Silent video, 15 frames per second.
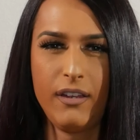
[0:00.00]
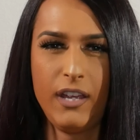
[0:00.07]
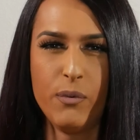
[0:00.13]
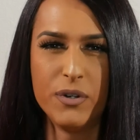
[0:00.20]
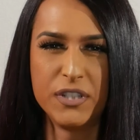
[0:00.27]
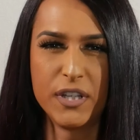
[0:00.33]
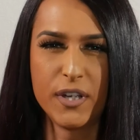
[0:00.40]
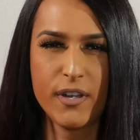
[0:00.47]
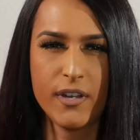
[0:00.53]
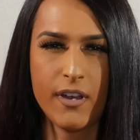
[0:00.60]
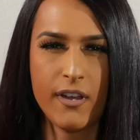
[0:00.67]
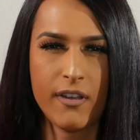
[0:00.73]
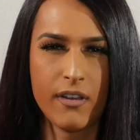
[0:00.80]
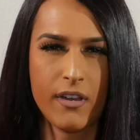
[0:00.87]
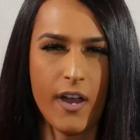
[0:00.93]
he wasn't
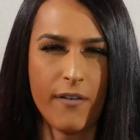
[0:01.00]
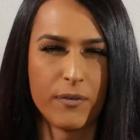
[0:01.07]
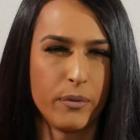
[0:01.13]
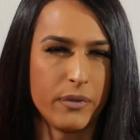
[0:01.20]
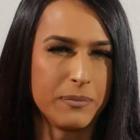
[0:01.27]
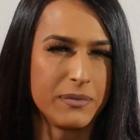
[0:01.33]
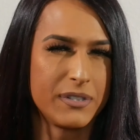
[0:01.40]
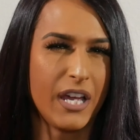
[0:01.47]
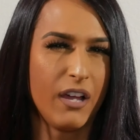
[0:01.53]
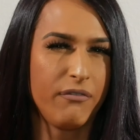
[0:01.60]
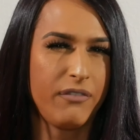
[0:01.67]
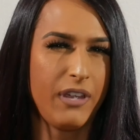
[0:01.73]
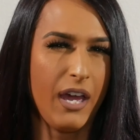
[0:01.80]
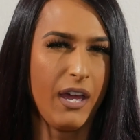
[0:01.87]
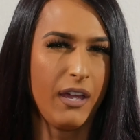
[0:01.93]
comfortable with
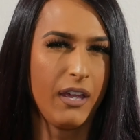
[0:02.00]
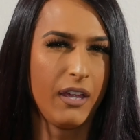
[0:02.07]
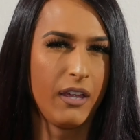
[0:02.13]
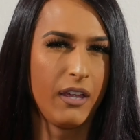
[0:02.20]
himself yet.